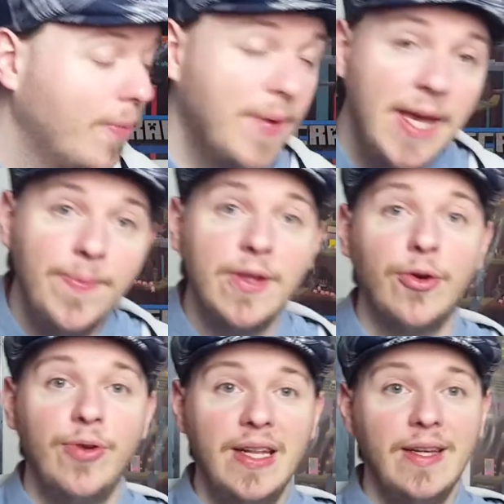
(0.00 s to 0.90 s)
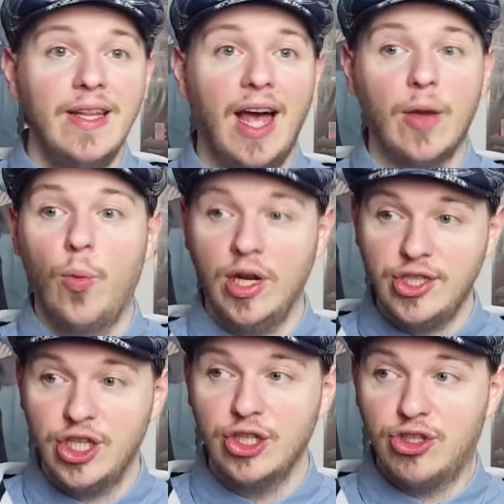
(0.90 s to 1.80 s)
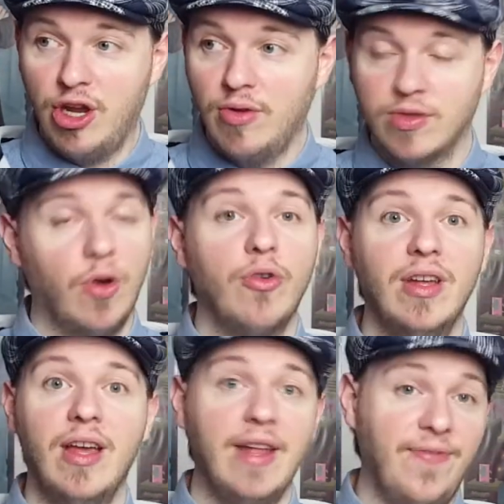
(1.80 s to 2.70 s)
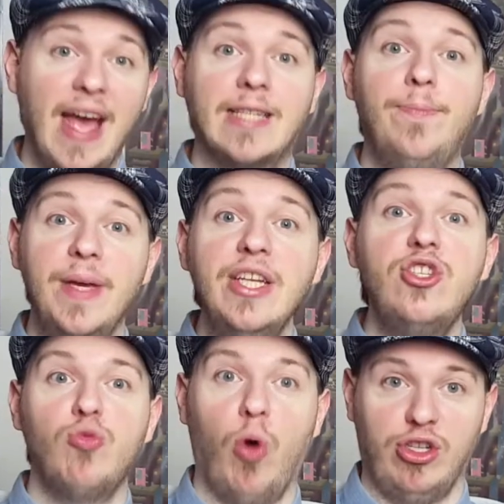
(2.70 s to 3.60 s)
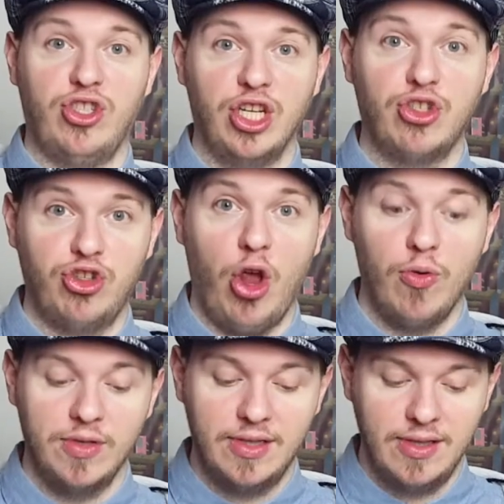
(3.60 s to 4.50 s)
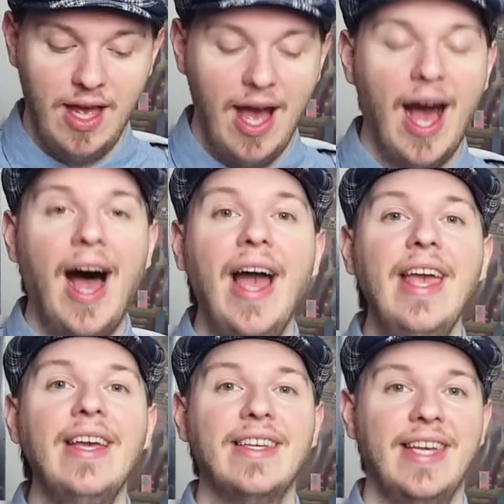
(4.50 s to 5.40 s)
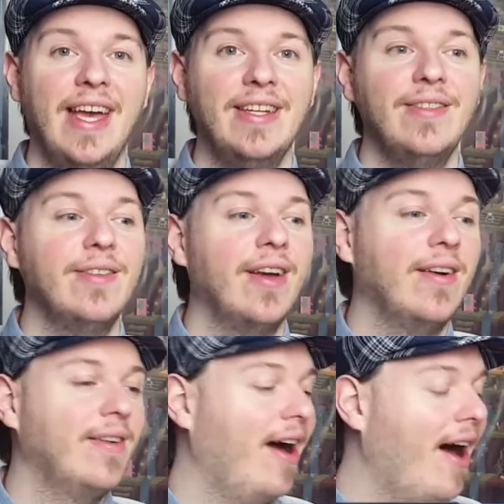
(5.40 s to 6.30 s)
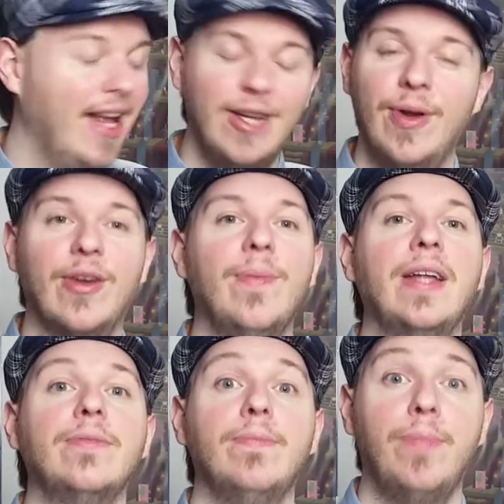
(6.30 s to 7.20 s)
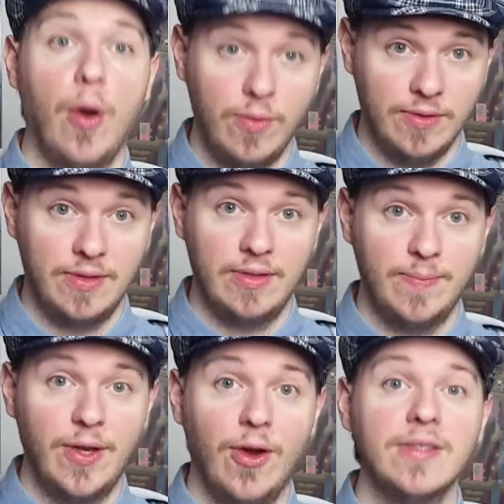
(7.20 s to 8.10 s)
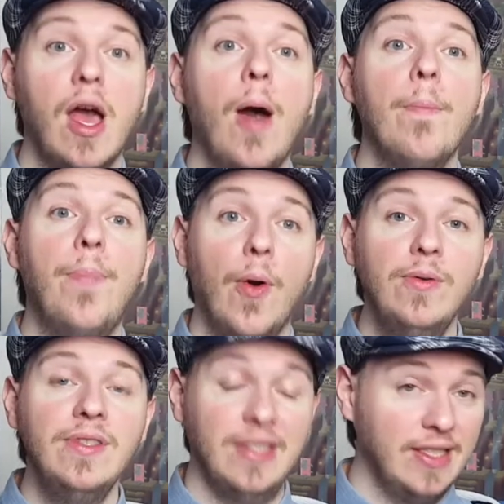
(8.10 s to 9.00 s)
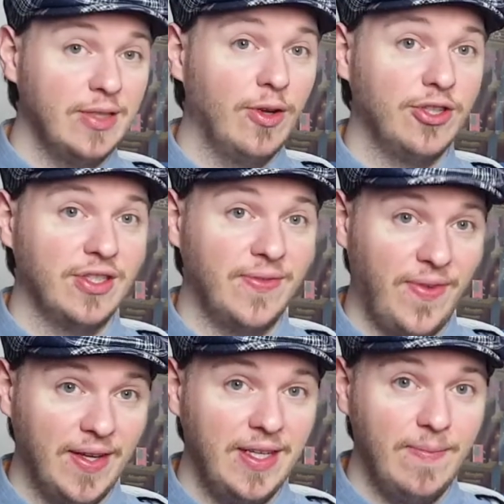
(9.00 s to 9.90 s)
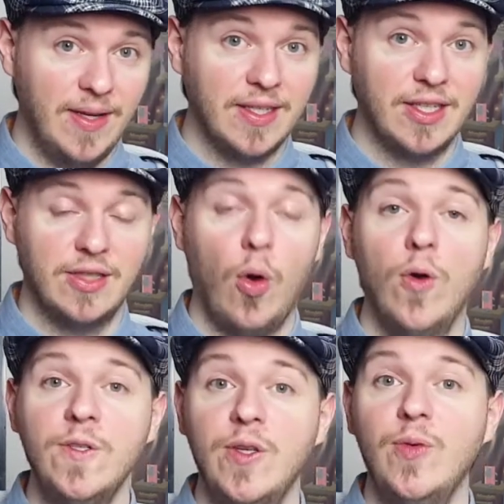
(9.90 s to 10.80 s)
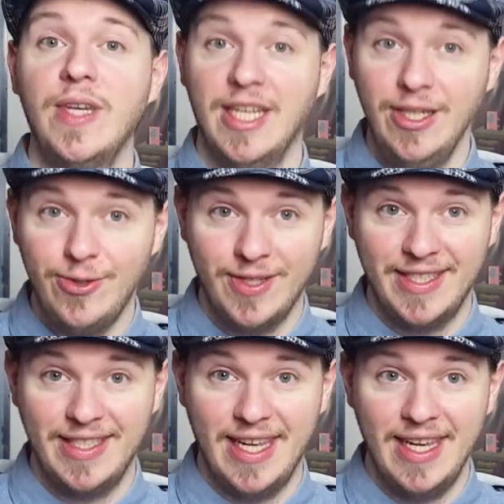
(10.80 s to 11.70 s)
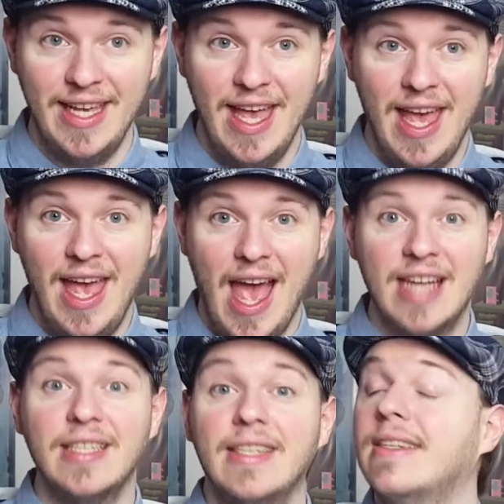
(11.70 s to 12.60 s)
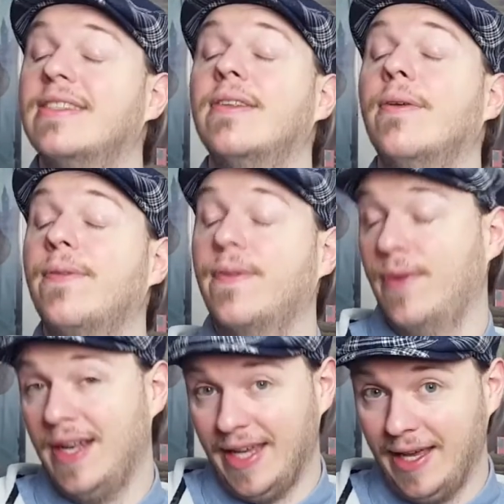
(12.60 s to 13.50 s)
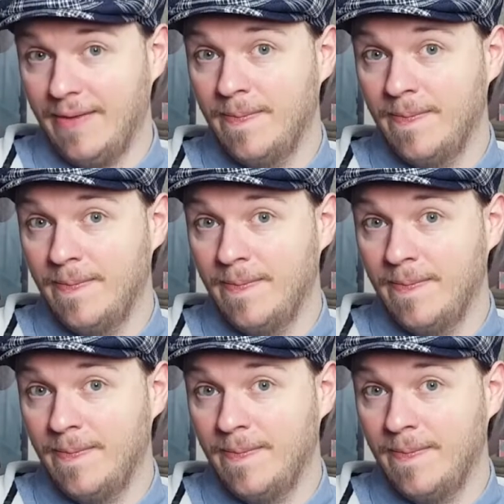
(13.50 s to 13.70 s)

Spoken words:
people who really like watching shows, or in fact binge watching shows, I can highly recommend Bones, because Bones is not just funny, but it is also interesting and it is thrilling.